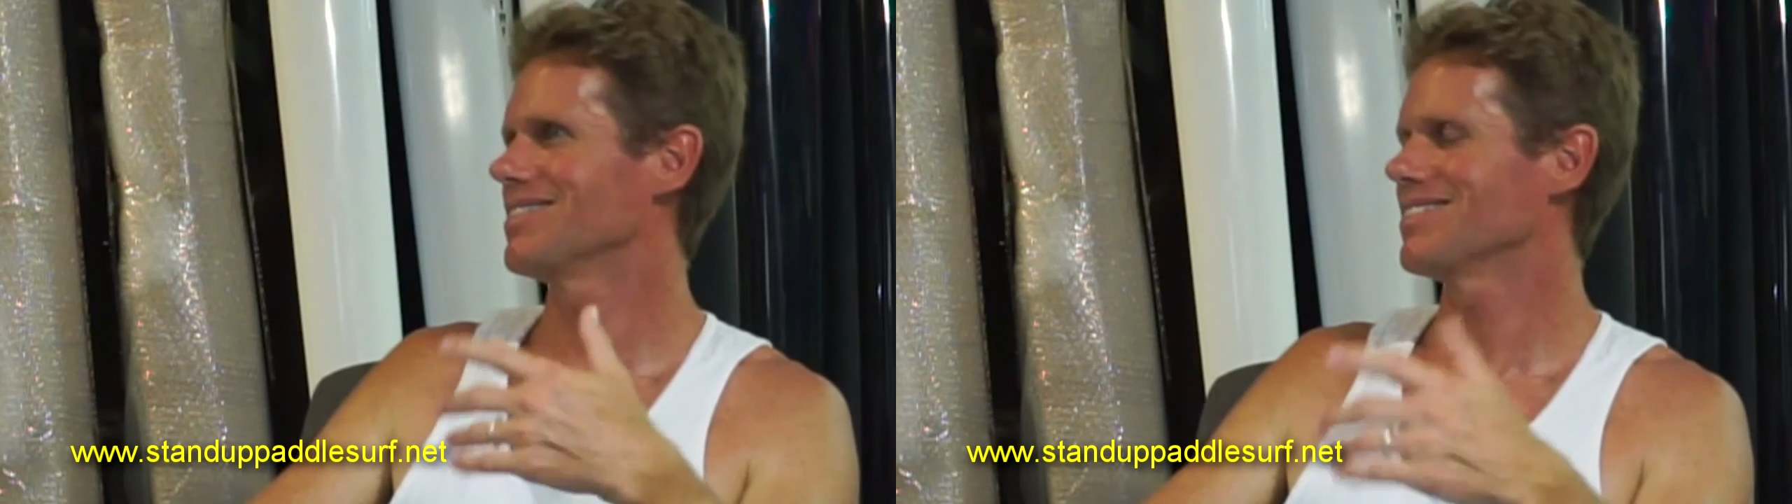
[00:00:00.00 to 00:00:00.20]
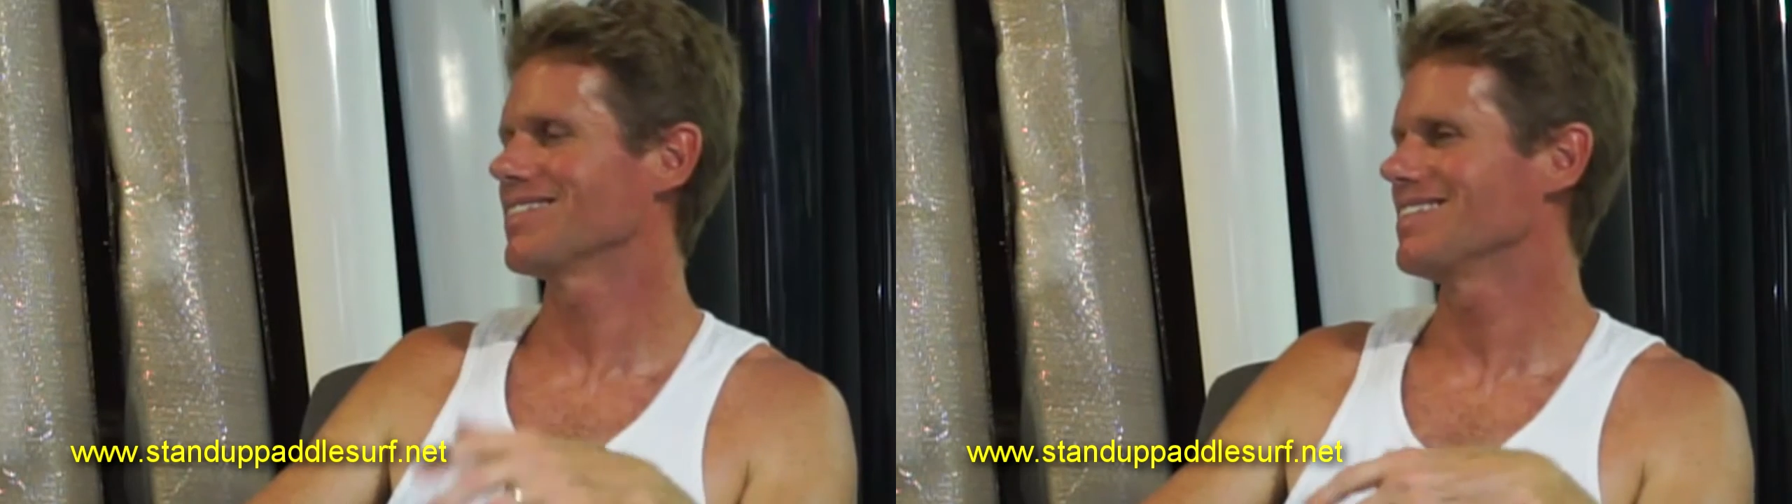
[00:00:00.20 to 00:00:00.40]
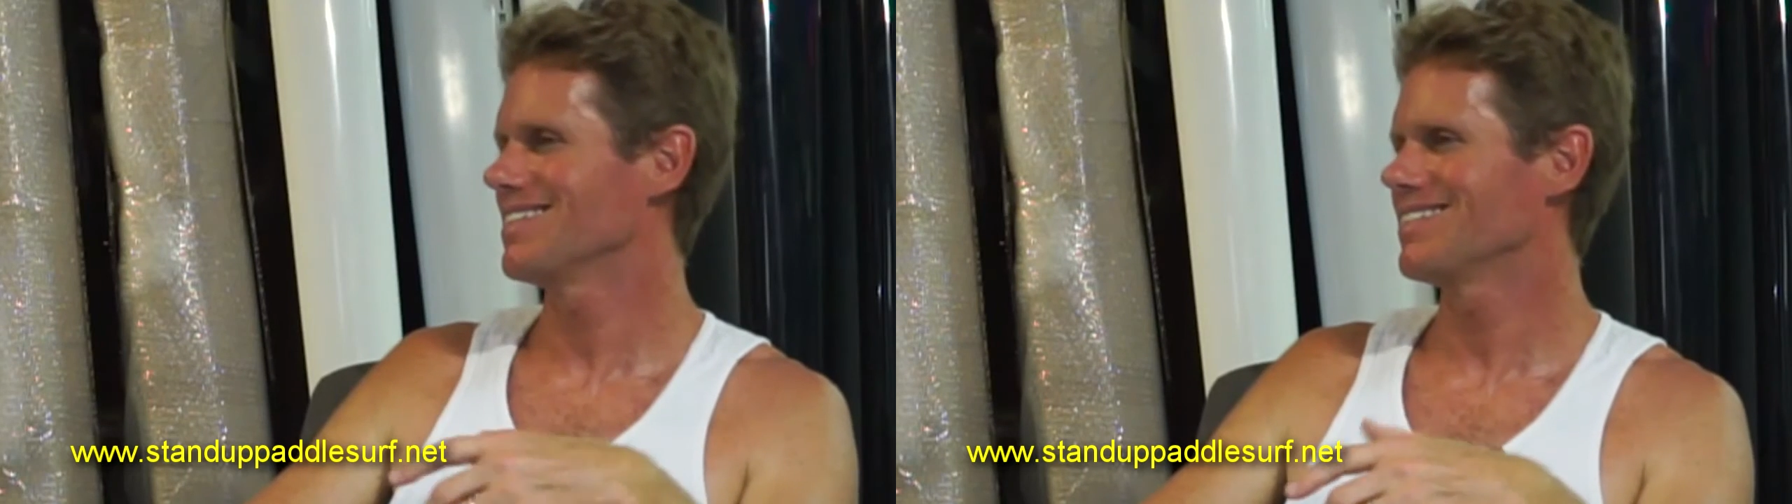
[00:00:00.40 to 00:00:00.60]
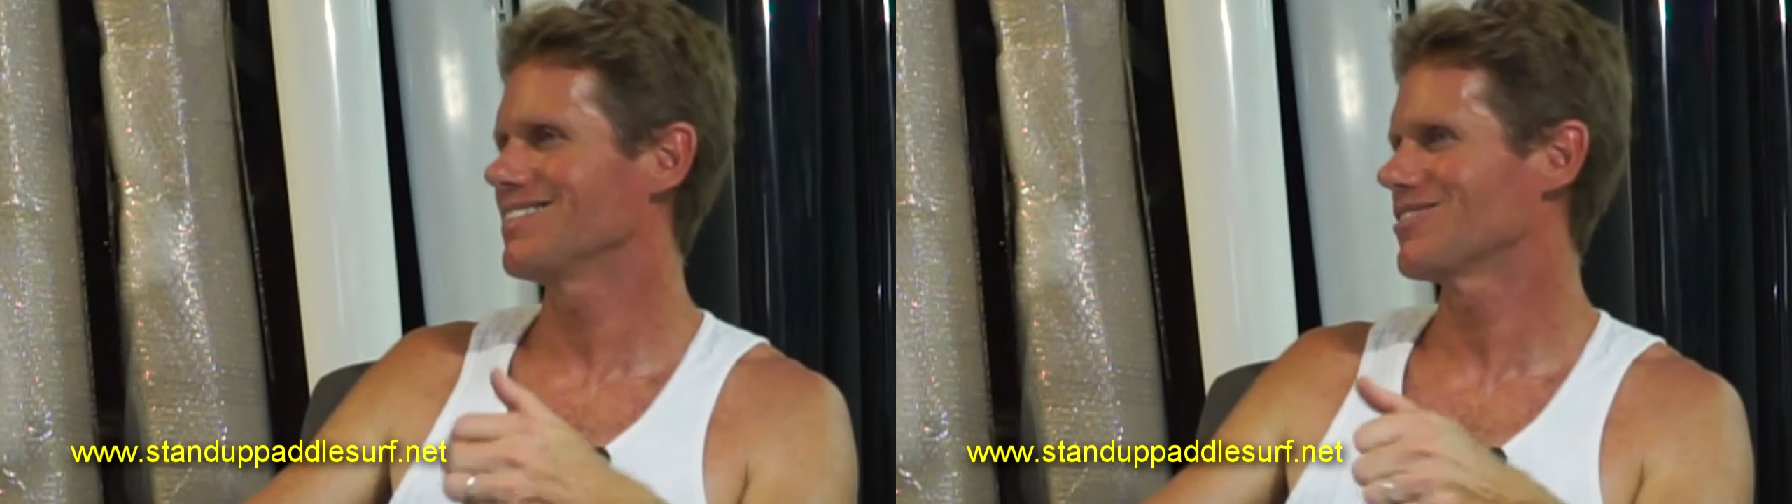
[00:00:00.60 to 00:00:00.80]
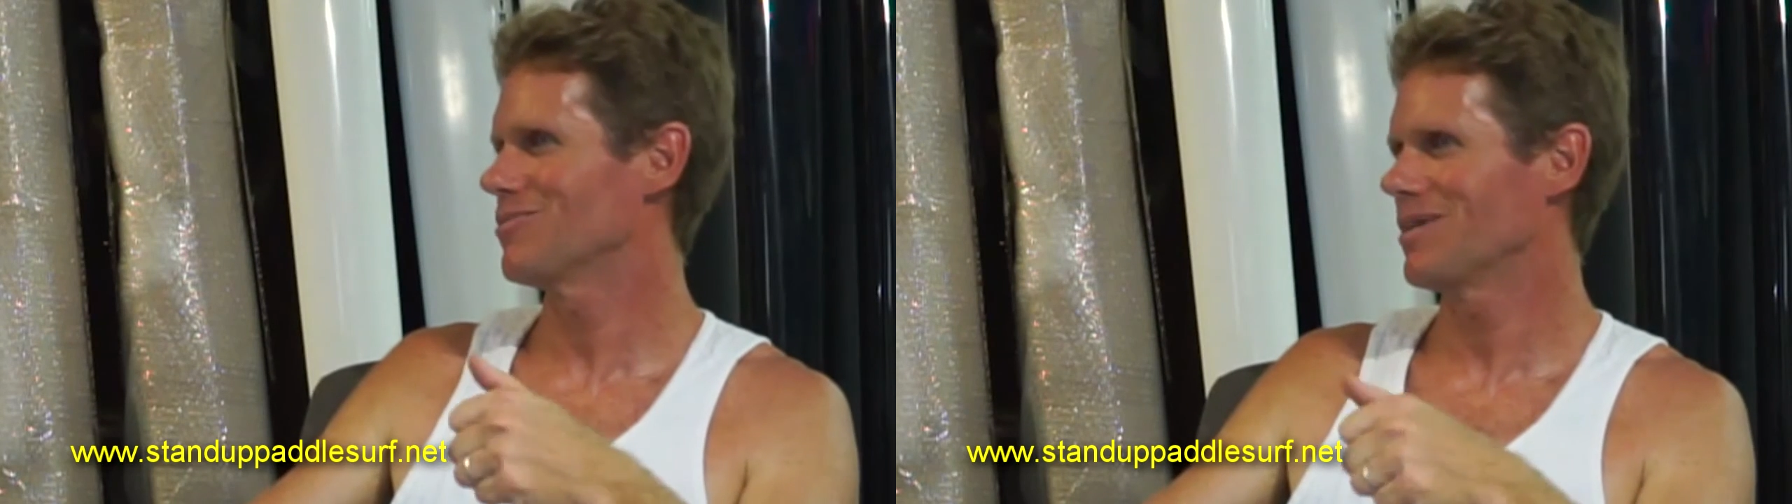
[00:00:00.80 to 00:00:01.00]
and
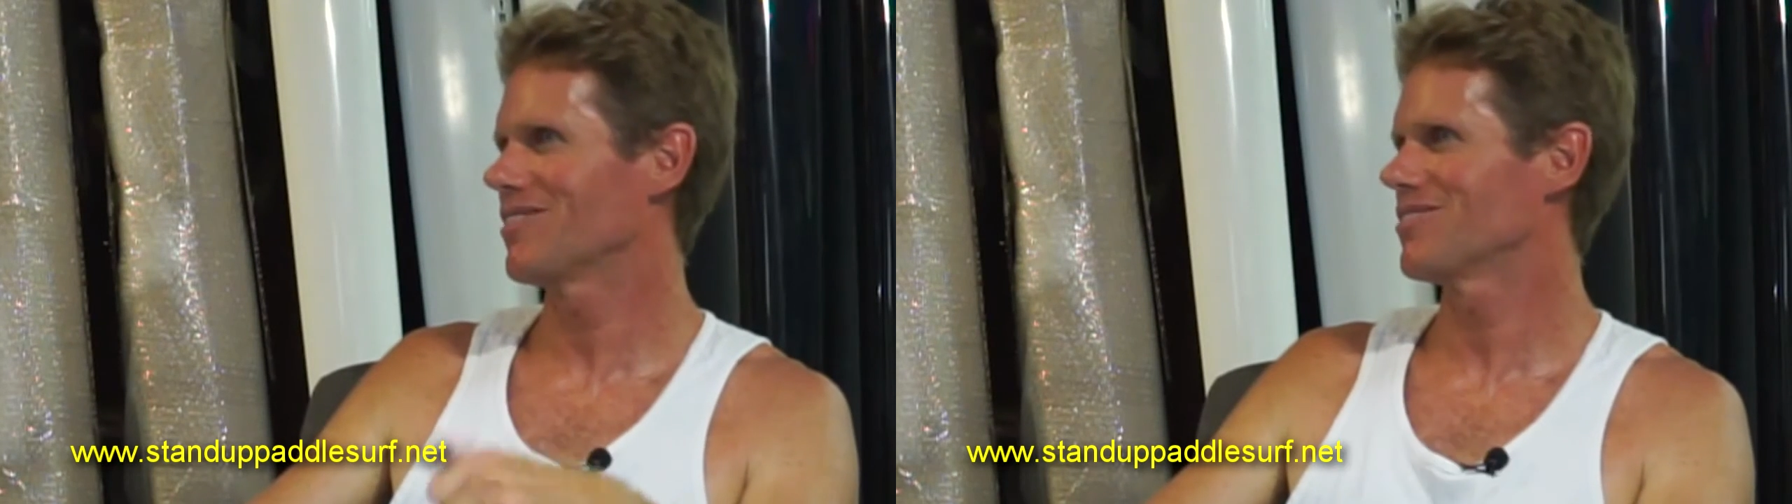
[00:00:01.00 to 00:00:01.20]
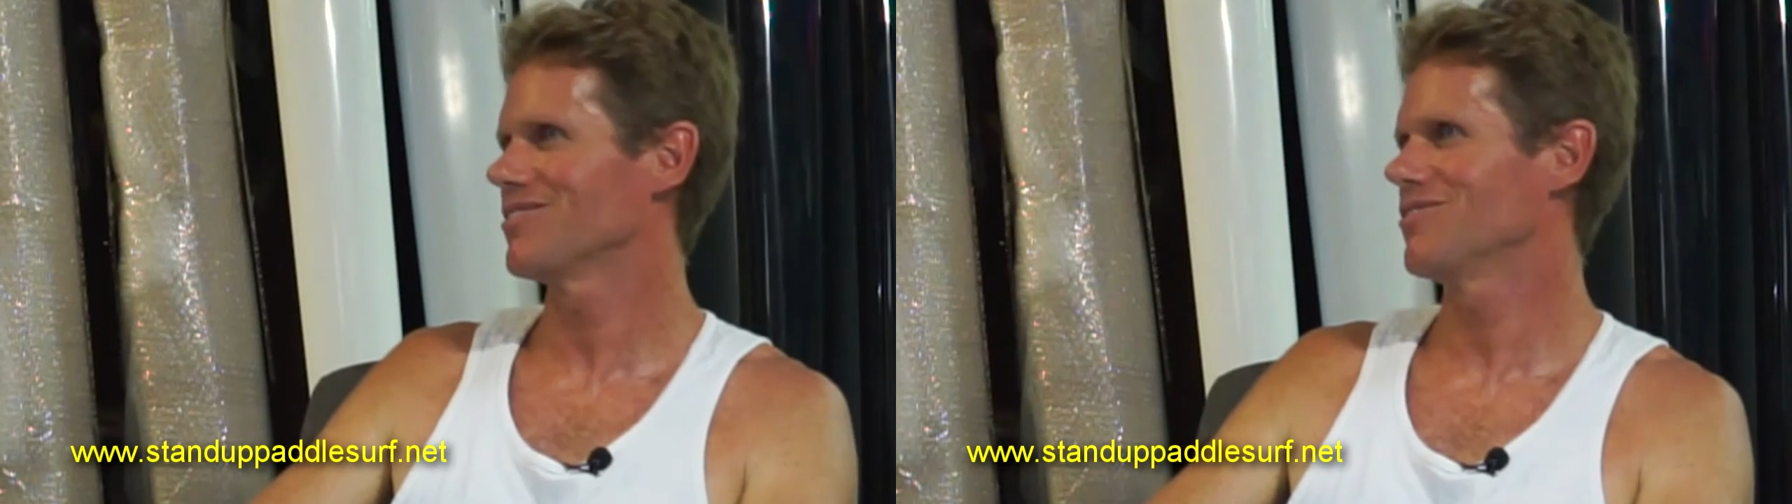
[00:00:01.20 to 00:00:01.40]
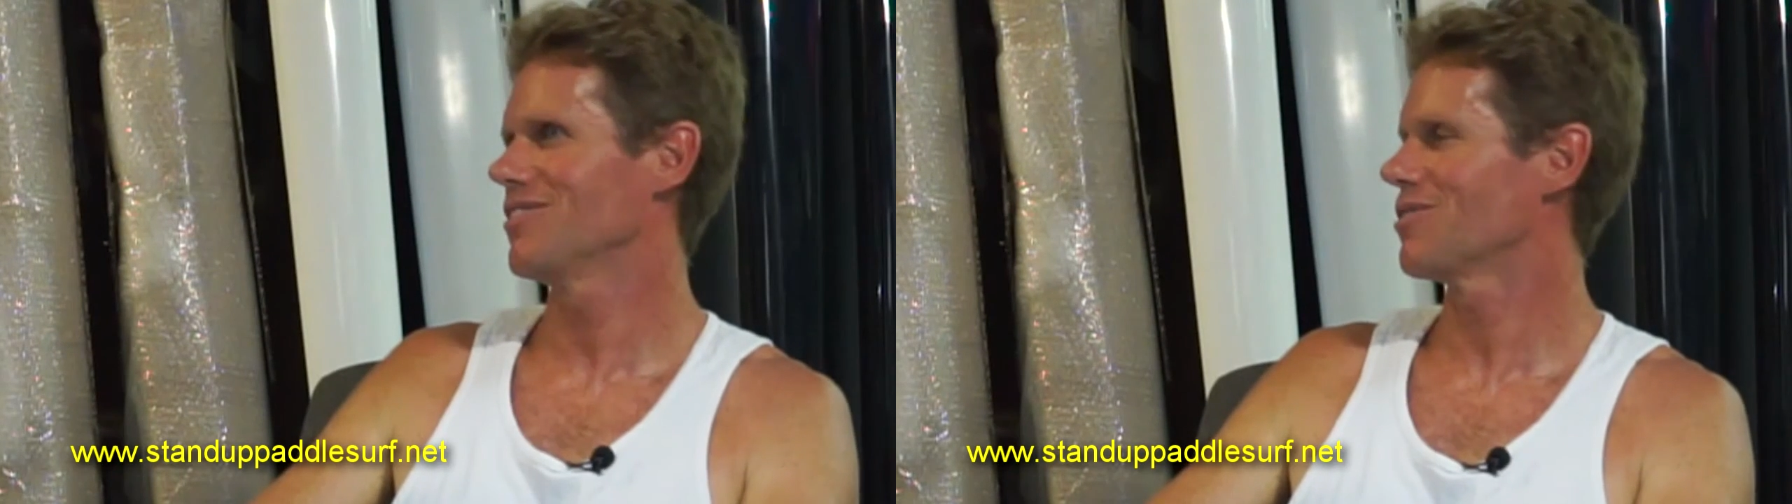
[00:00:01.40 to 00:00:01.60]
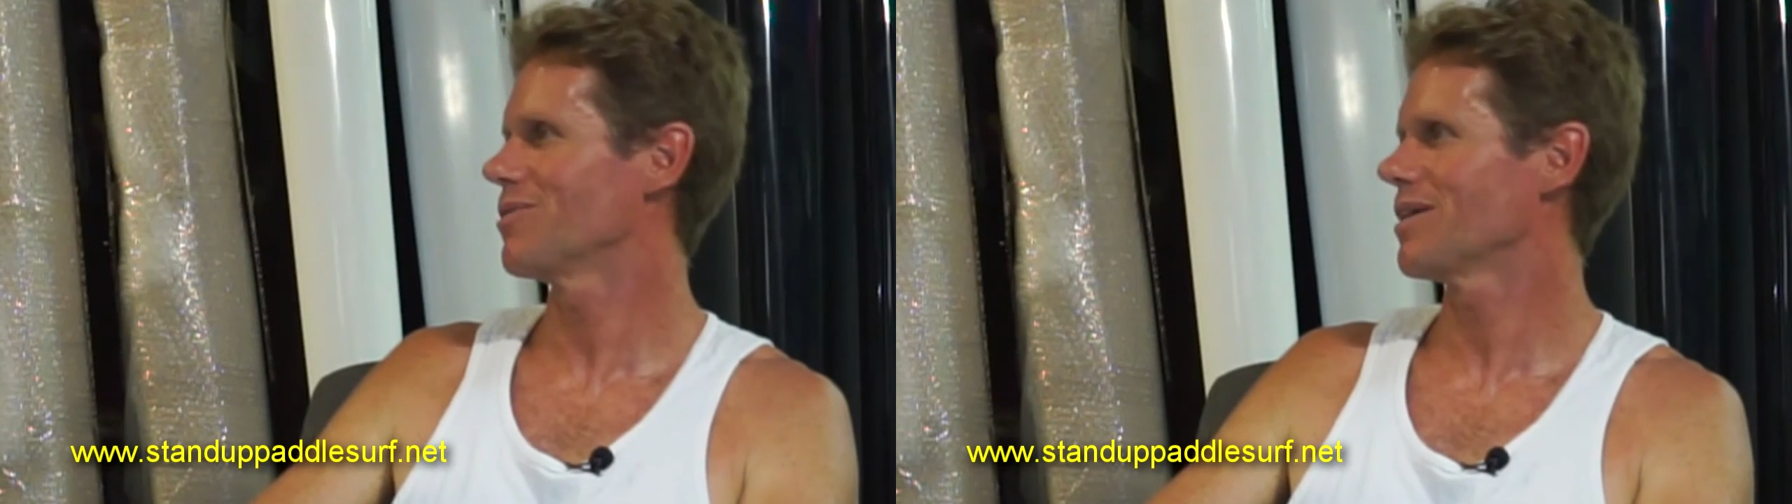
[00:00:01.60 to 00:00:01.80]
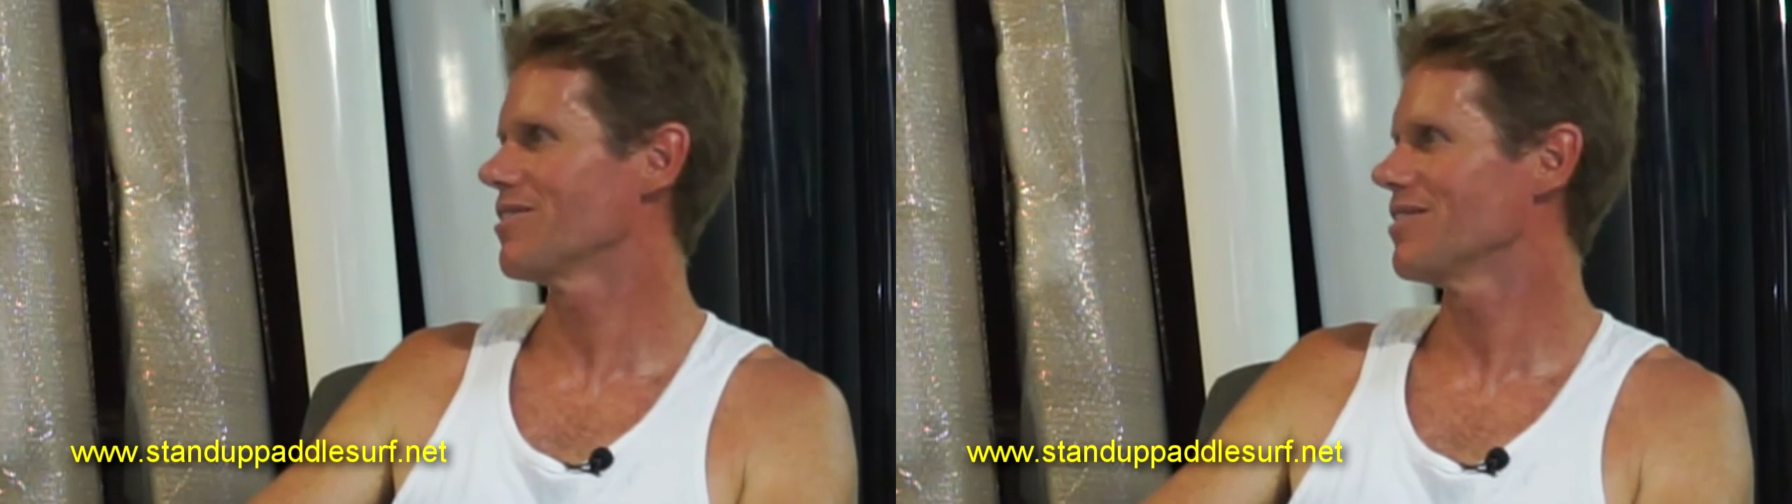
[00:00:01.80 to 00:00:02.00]
he showed me how to do the
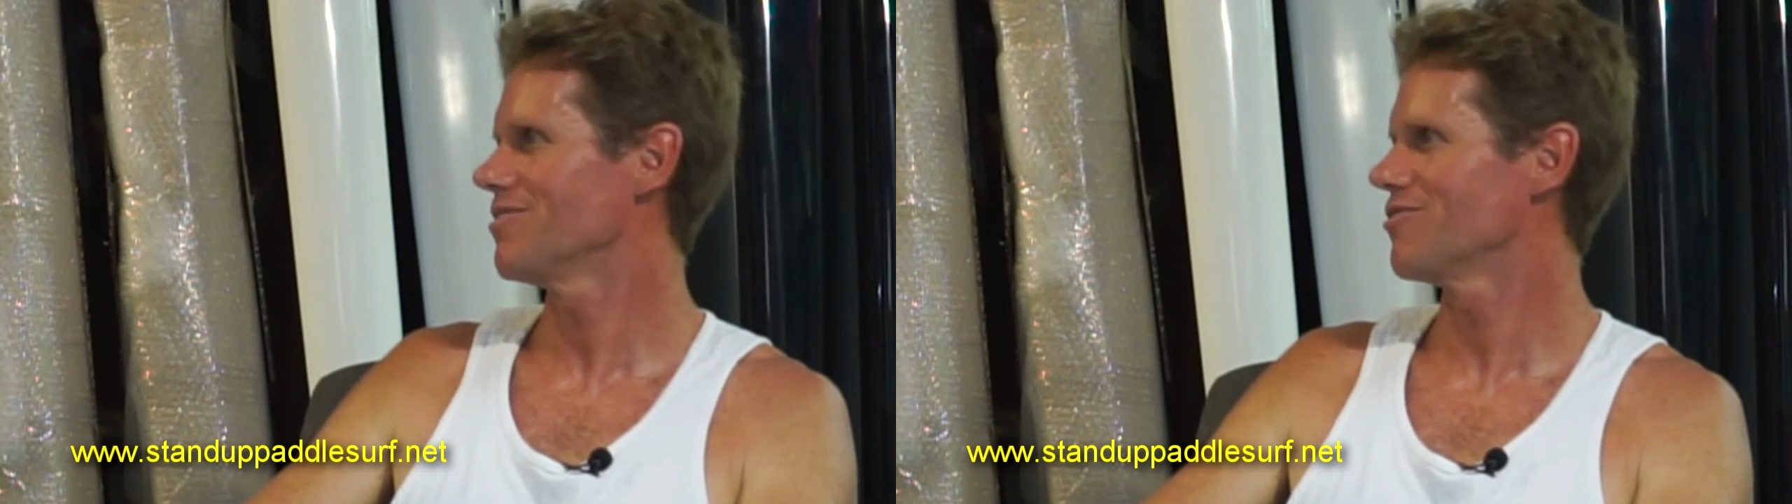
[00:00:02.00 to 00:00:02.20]
quicker